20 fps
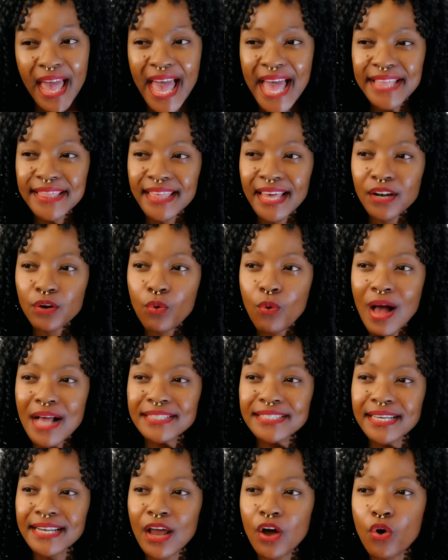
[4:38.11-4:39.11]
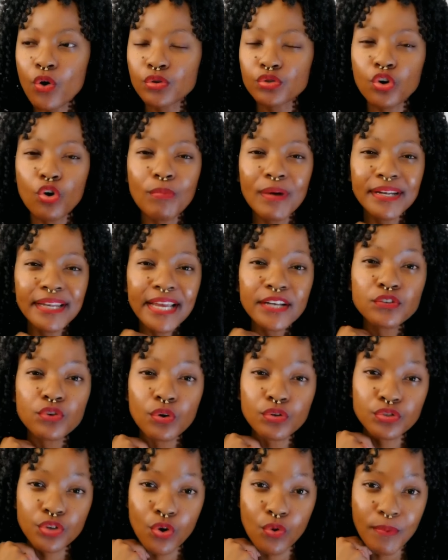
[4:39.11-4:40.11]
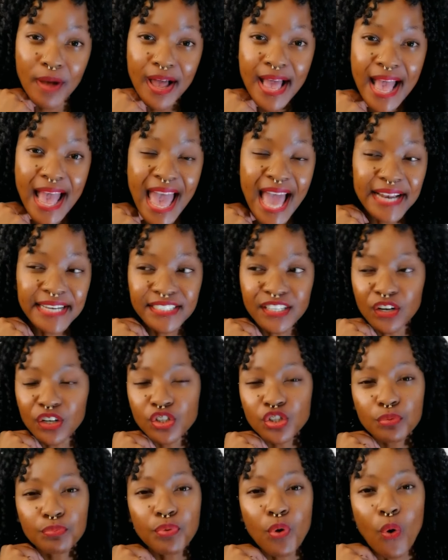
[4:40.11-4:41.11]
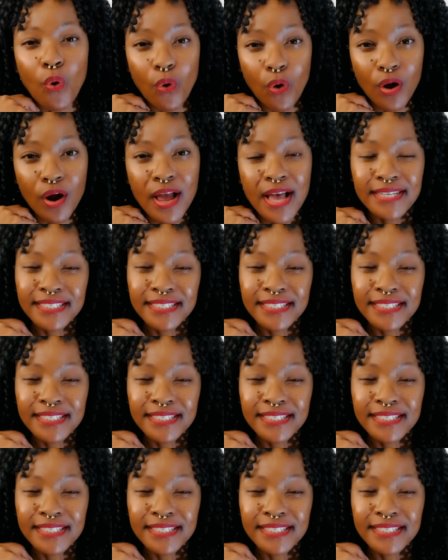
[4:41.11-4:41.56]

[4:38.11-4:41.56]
And then what? Then October, late October, and it started to pour.